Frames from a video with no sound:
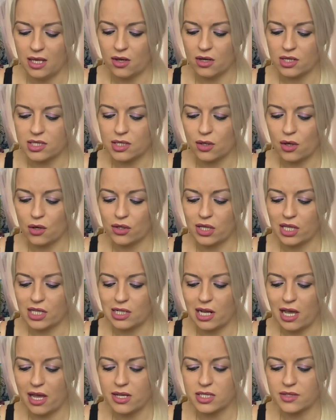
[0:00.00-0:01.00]
You also got
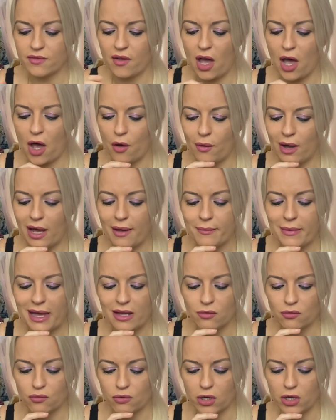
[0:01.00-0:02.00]
the loads of O M
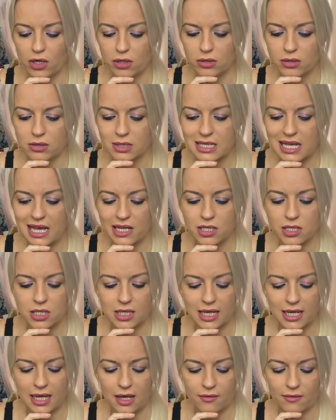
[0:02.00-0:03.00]
and runes
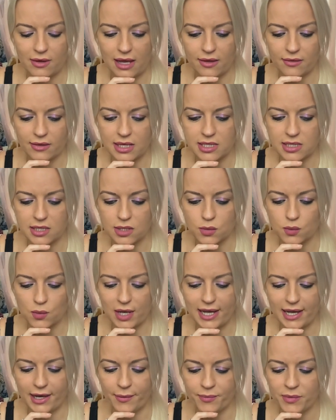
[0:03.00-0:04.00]
actually around this as
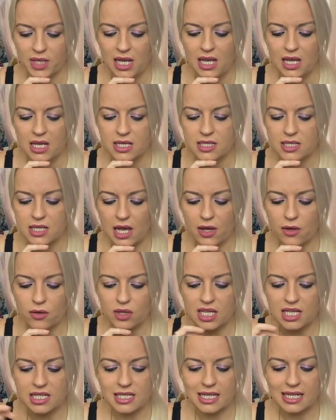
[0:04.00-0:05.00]
well. So
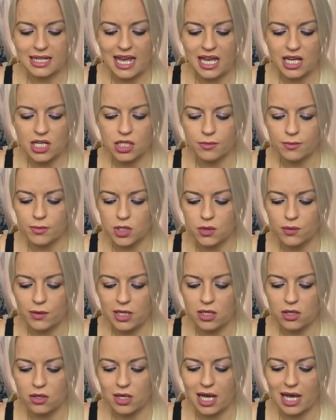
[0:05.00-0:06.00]
this connection
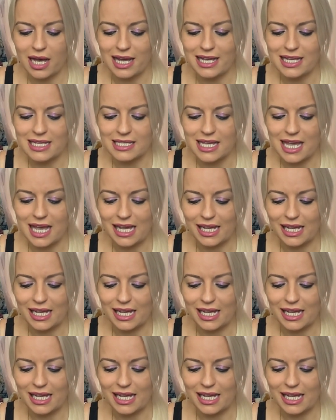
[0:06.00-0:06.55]
between you guys,